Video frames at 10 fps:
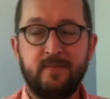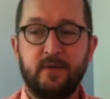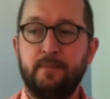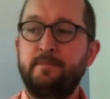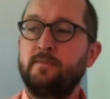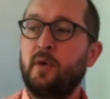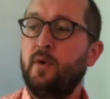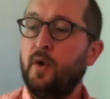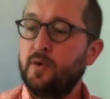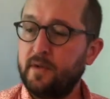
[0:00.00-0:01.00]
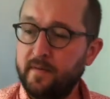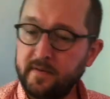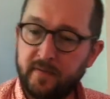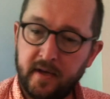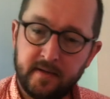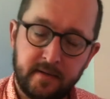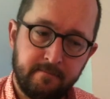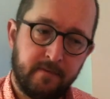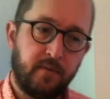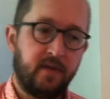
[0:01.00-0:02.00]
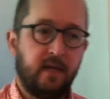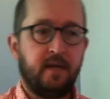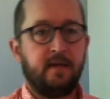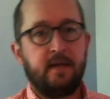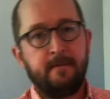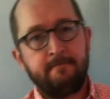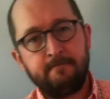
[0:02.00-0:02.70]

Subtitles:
So the first phrase, we're in the key of D.